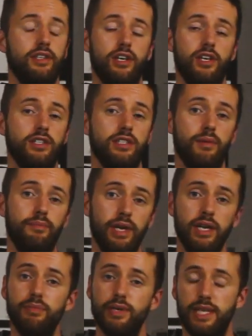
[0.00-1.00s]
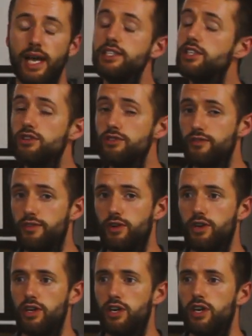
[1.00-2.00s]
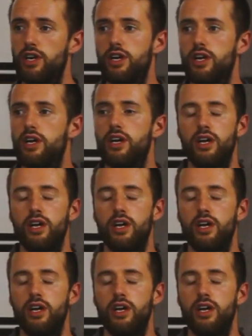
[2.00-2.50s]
there's a big potential for